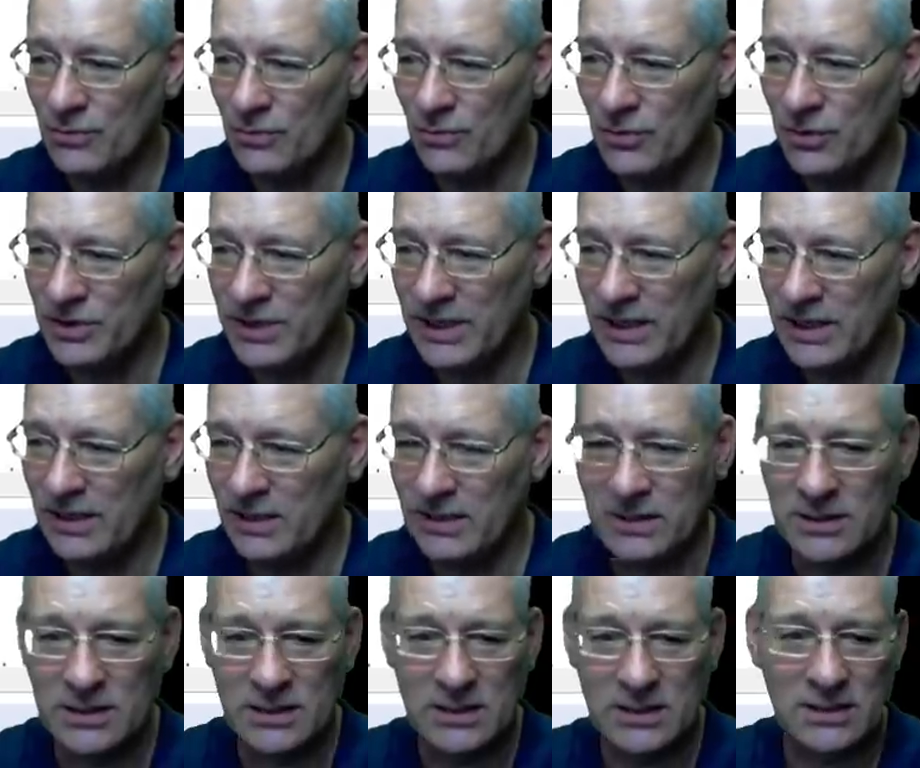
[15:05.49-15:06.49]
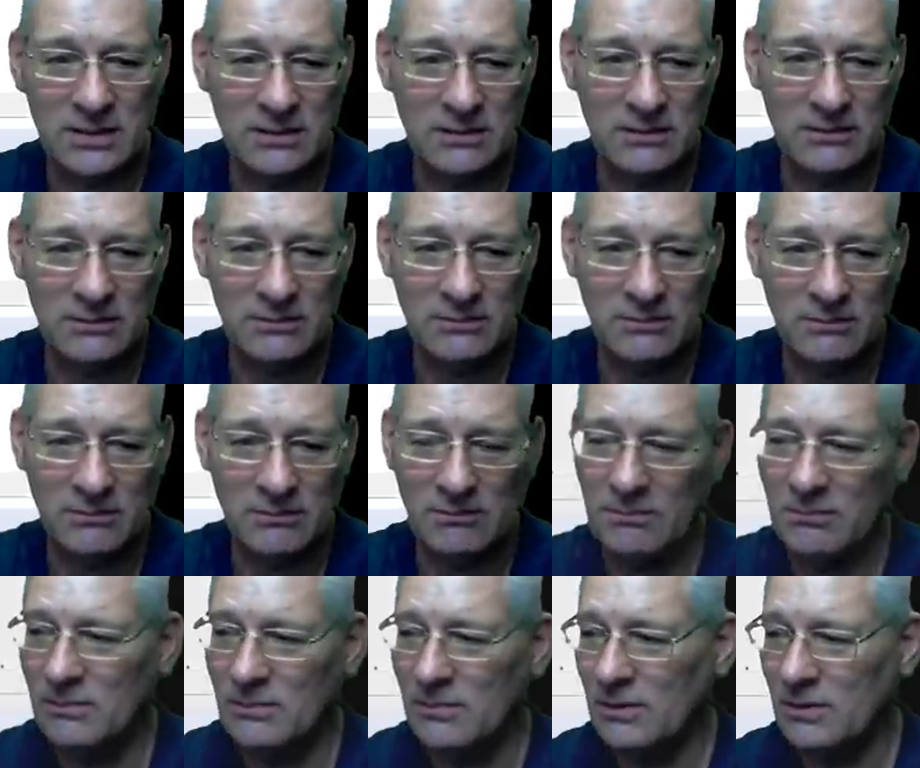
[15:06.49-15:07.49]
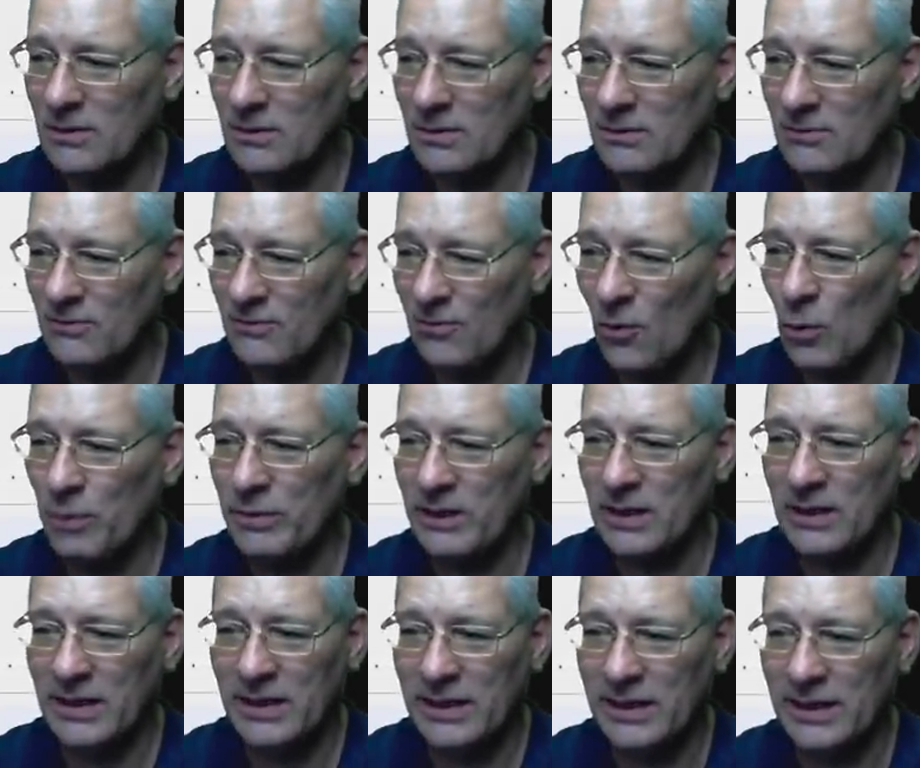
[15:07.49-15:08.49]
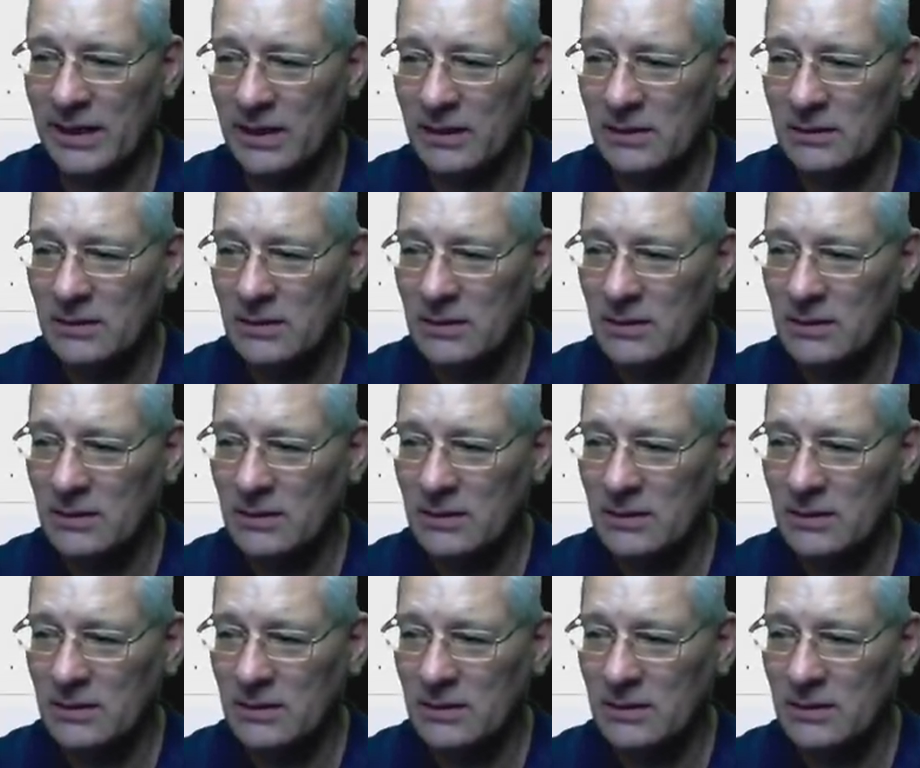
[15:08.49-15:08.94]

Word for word: ridiculous um, formula here.